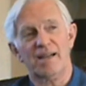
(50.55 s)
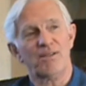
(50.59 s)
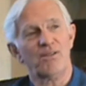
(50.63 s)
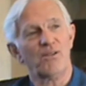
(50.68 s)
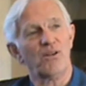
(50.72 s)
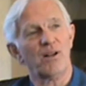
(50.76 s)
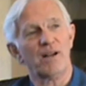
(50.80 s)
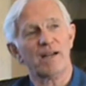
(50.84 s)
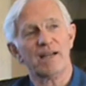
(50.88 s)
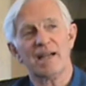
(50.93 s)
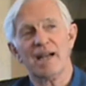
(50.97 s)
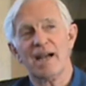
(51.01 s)

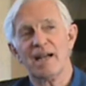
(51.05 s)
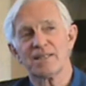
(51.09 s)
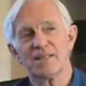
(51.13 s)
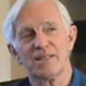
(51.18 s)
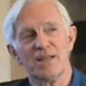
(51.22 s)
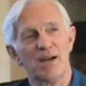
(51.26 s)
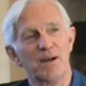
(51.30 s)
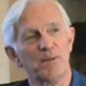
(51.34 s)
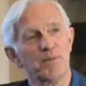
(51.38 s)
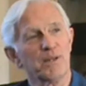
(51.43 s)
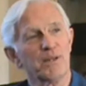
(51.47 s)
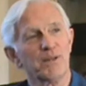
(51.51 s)
All I got is
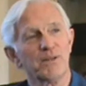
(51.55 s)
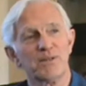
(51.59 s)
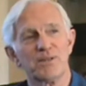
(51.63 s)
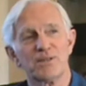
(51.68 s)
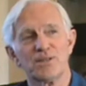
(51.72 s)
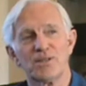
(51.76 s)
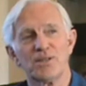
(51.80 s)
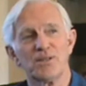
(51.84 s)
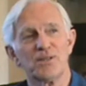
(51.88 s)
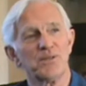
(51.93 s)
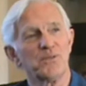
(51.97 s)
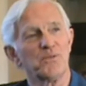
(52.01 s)
Harbor
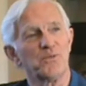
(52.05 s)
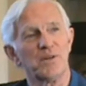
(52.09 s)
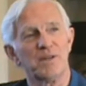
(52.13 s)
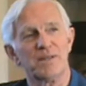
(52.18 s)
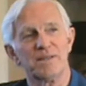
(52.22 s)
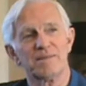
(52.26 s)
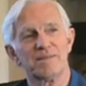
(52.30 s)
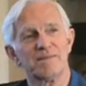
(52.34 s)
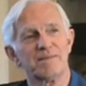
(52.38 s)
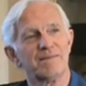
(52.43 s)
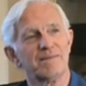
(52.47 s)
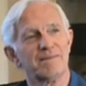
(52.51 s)
Clearance Unit
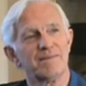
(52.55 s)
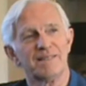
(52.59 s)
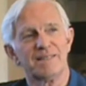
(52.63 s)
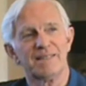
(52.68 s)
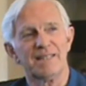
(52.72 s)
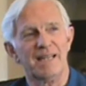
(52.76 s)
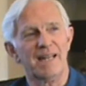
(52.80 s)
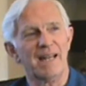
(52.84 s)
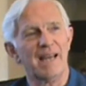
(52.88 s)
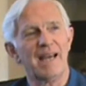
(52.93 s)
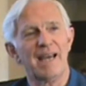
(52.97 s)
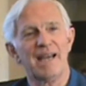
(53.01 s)
1,
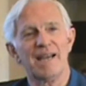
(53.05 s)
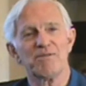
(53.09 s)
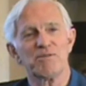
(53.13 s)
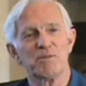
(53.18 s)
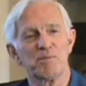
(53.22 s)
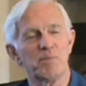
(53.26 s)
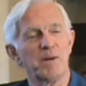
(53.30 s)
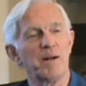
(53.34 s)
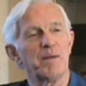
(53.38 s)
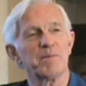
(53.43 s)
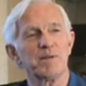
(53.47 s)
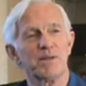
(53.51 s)
Da Nang,
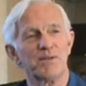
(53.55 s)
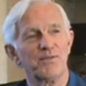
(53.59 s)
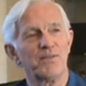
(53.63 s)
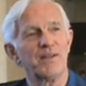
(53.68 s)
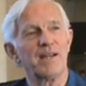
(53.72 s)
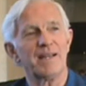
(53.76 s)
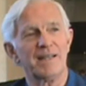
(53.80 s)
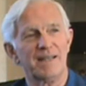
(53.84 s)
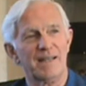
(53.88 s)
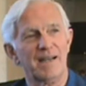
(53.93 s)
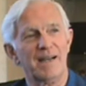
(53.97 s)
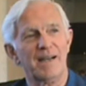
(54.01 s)
Republic of
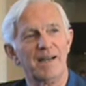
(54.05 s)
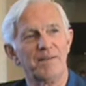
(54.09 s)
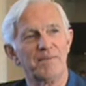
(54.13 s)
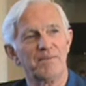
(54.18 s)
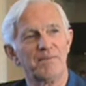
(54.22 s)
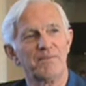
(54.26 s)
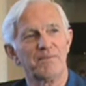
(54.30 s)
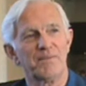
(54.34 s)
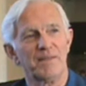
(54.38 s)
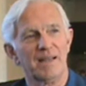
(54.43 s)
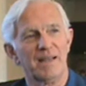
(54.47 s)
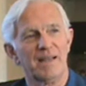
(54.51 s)
Vietnam.
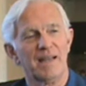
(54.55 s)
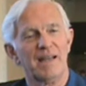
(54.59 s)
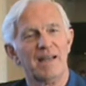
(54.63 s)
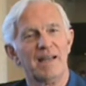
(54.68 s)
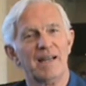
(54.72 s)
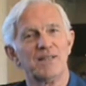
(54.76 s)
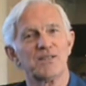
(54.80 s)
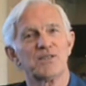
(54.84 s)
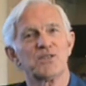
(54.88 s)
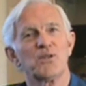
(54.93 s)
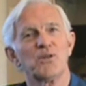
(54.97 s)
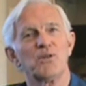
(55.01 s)

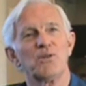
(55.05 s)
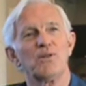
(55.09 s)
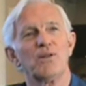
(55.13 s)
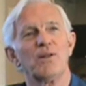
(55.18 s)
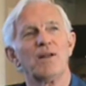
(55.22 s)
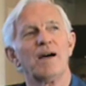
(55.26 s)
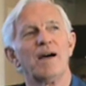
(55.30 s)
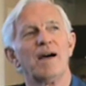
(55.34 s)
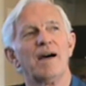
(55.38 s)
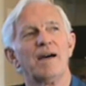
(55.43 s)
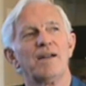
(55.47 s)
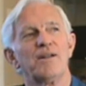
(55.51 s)
And so
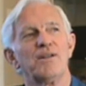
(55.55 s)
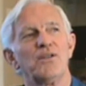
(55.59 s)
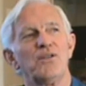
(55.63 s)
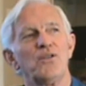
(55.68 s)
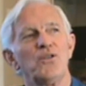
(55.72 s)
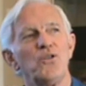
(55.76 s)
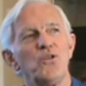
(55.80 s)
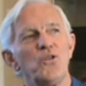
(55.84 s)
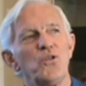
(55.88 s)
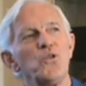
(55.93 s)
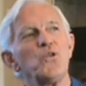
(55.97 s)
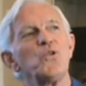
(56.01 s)

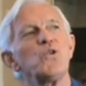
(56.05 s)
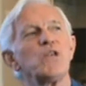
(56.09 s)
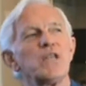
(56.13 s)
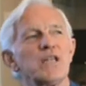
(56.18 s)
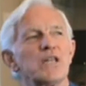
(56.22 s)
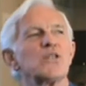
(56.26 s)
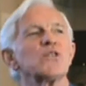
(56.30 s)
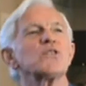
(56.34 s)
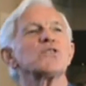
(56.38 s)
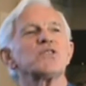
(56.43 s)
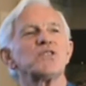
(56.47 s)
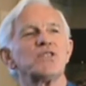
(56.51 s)
on New
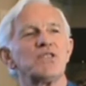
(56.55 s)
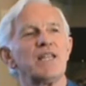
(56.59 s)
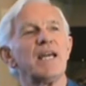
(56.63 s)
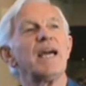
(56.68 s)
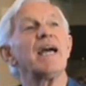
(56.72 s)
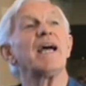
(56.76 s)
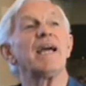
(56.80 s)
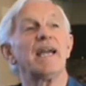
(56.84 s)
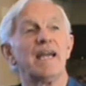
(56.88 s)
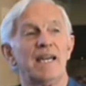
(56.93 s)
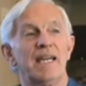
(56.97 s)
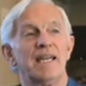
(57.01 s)
Year's
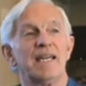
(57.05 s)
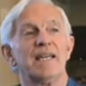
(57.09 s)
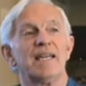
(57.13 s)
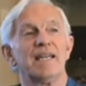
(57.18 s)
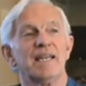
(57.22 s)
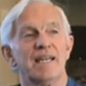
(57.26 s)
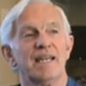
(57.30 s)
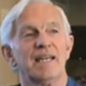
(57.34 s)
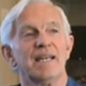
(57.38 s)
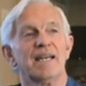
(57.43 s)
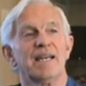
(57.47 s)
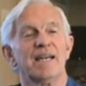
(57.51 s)
Day,
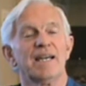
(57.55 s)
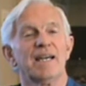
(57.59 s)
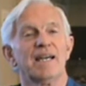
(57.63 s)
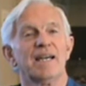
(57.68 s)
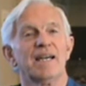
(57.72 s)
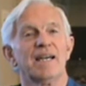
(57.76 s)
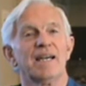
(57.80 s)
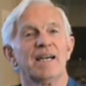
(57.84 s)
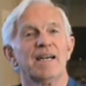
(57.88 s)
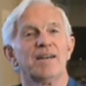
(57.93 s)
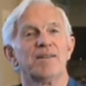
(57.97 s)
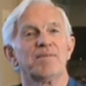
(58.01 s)

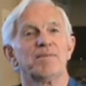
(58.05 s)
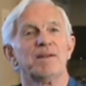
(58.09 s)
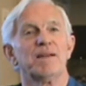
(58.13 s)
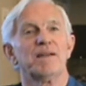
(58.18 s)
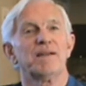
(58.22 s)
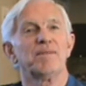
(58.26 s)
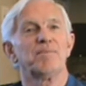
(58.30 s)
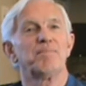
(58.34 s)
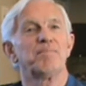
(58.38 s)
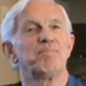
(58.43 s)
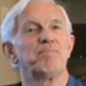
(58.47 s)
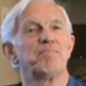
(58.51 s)

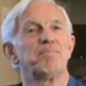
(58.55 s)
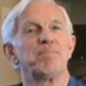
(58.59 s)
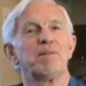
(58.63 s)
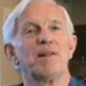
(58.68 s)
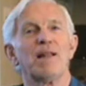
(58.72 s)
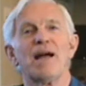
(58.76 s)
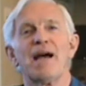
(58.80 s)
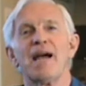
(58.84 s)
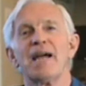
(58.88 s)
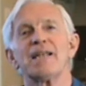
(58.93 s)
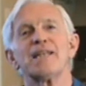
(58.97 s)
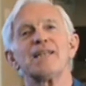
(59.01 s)
in a
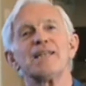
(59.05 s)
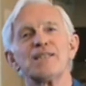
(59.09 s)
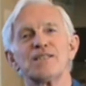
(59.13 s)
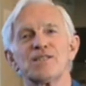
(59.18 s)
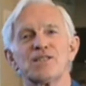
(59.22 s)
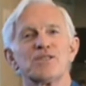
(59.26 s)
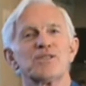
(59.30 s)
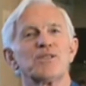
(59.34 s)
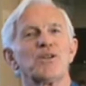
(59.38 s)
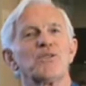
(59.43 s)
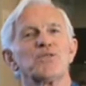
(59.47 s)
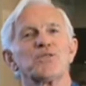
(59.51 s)
blinding
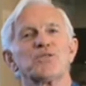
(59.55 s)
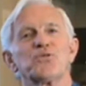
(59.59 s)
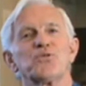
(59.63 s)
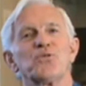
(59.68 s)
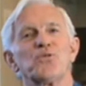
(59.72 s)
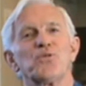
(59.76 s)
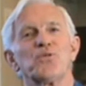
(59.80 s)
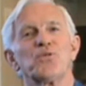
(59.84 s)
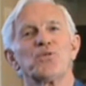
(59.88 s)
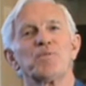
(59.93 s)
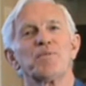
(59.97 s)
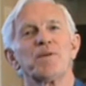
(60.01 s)

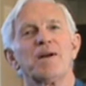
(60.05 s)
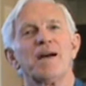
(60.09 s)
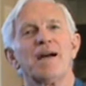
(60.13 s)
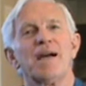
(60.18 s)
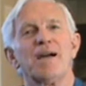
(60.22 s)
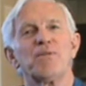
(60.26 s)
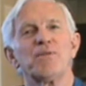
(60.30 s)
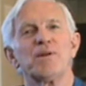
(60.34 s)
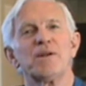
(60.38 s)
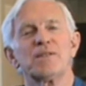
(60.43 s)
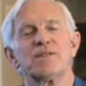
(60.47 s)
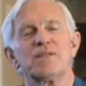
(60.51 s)
snowstorm,
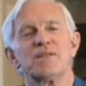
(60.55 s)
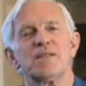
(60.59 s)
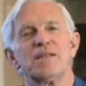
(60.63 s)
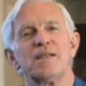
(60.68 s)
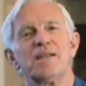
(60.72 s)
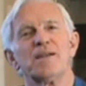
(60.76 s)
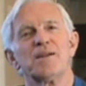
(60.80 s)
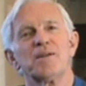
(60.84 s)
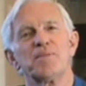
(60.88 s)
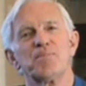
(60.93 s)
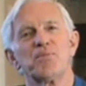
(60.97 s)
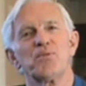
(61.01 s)
I went to
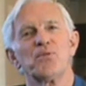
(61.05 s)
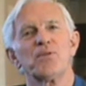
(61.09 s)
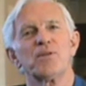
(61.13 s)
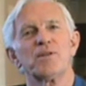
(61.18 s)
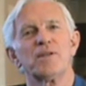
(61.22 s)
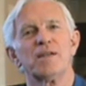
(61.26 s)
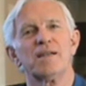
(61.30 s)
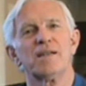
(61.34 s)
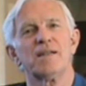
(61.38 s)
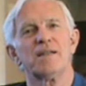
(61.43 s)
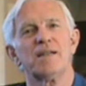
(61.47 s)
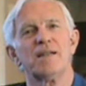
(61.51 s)
the
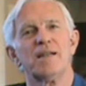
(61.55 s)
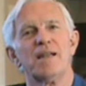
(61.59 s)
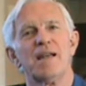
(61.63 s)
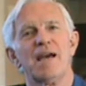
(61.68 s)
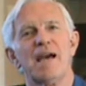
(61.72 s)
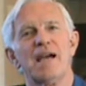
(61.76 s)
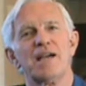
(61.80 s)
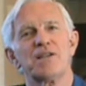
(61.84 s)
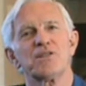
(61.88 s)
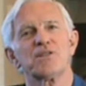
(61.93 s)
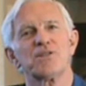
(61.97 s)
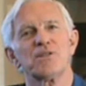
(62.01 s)
airport at
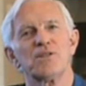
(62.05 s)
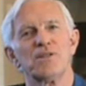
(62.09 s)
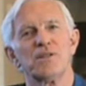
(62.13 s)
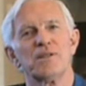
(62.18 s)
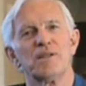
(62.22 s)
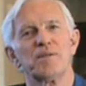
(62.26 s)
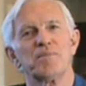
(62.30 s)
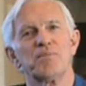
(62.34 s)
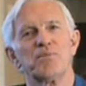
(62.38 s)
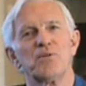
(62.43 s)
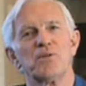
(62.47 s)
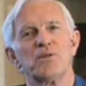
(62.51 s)
National
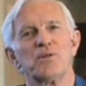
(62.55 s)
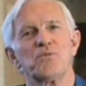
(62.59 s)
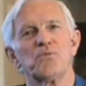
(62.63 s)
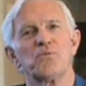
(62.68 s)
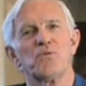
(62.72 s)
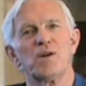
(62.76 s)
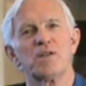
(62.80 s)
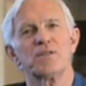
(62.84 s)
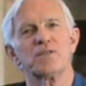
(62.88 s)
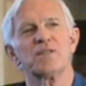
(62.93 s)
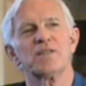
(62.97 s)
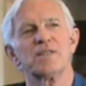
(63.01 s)
Airport in
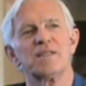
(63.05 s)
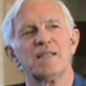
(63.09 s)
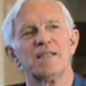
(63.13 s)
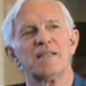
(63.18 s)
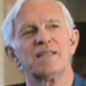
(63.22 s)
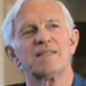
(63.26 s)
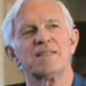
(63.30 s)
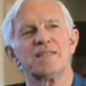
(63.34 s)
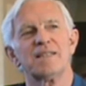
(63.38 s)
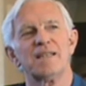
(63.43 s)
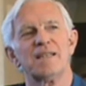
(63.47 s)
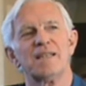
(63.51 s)
Washington,
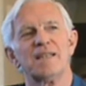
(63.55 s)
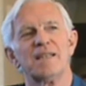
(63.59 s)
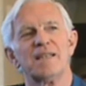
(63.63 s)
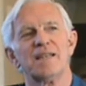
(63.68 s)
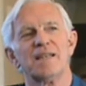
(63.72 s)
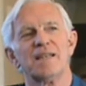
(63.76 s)
D.C.